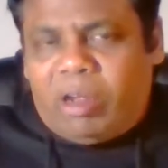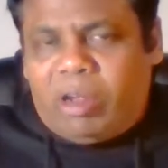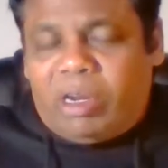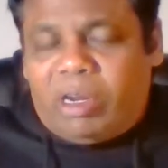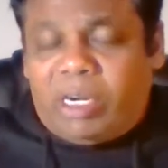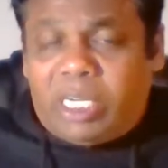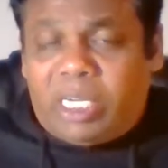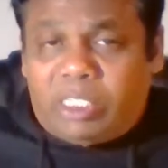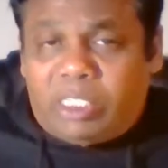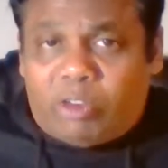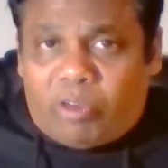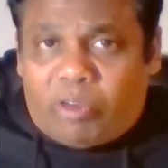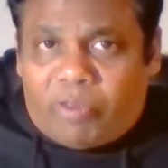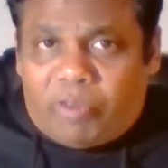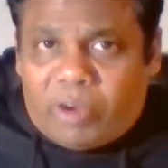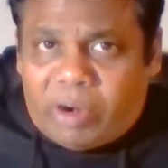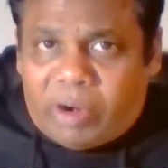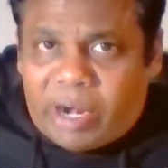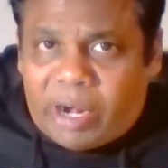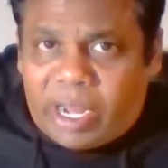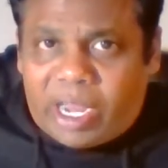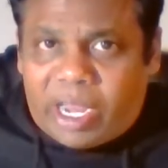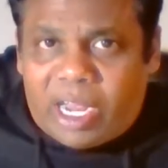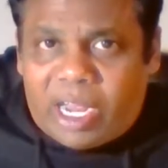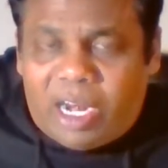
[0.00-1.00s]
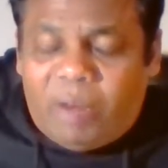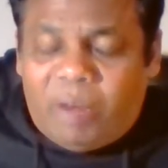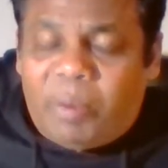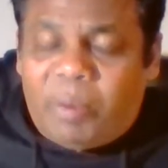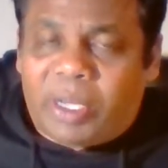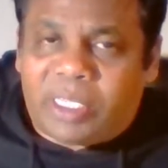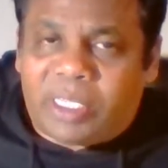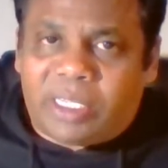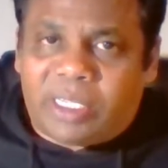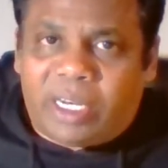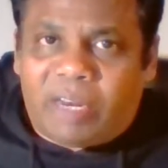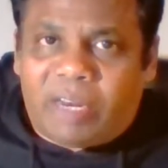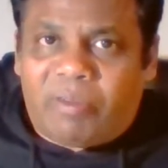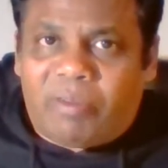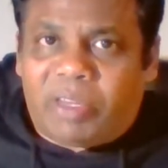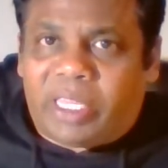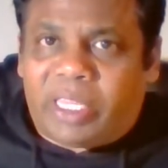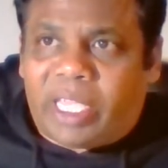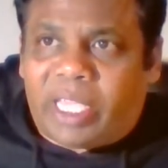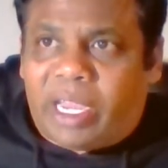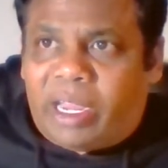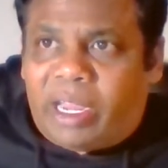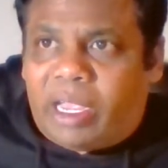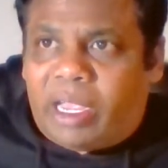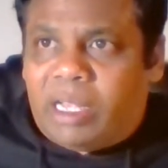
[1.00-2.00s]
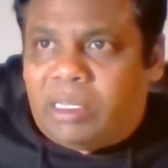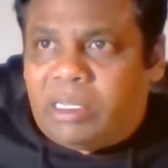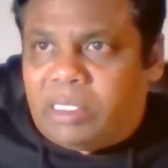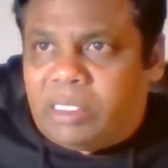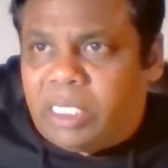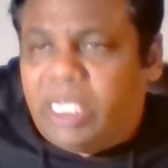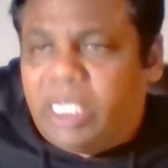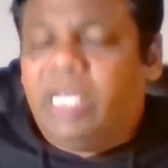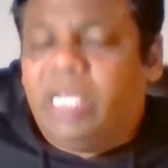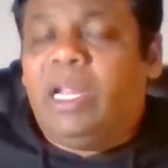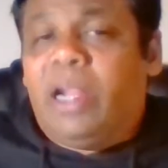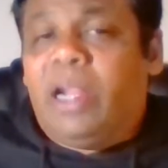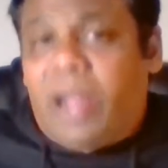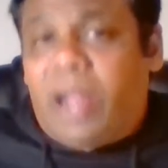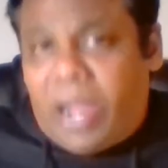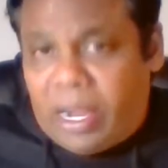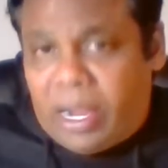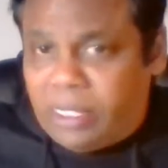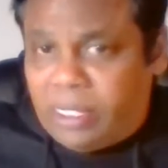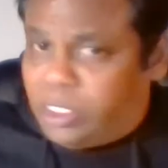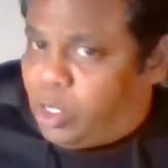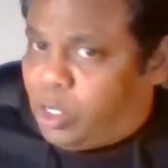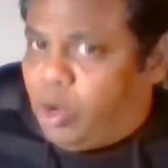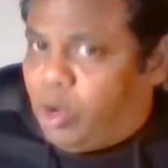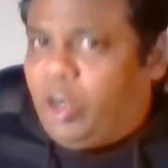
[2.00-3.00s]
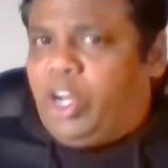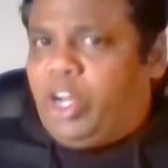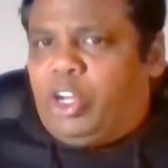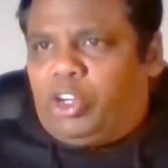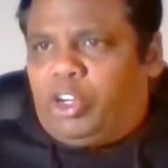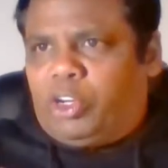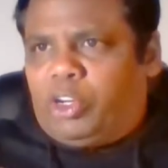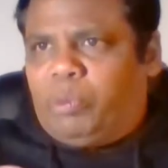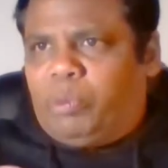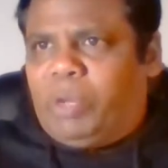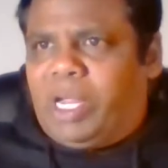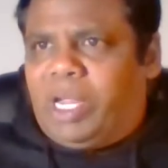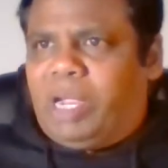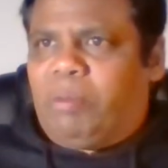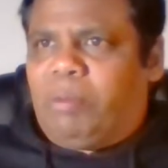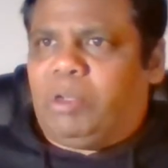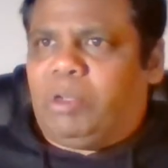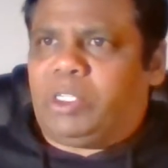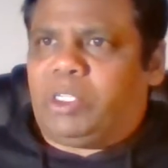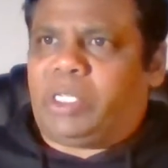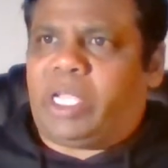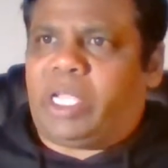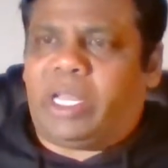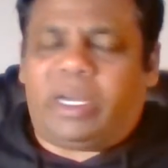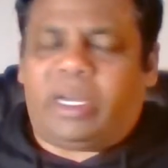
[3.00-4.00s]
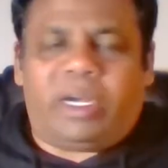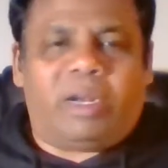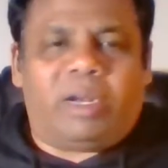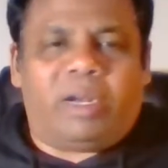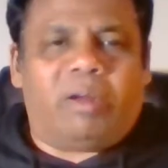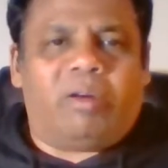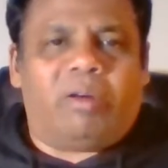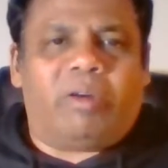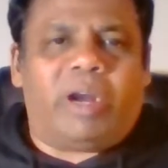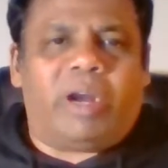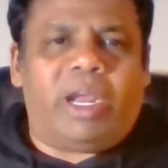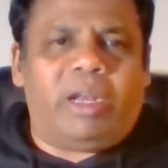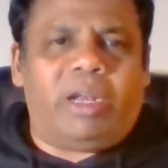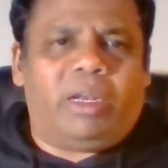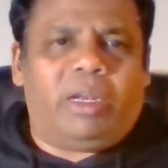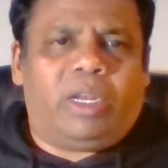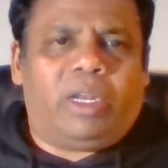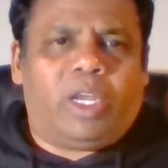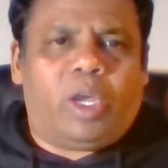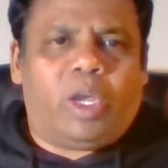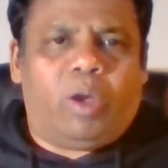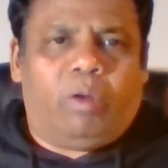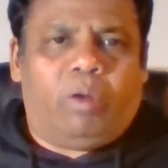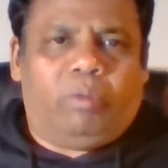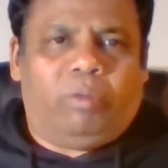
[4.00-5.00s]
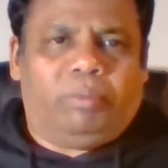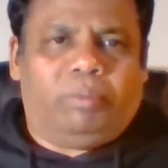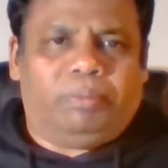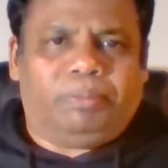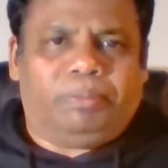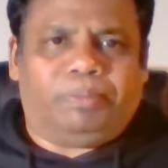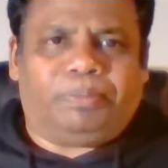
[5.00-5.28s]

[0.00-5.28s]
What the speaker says: rest of your academics and everything else is good, you should be able to get it. All right, cool.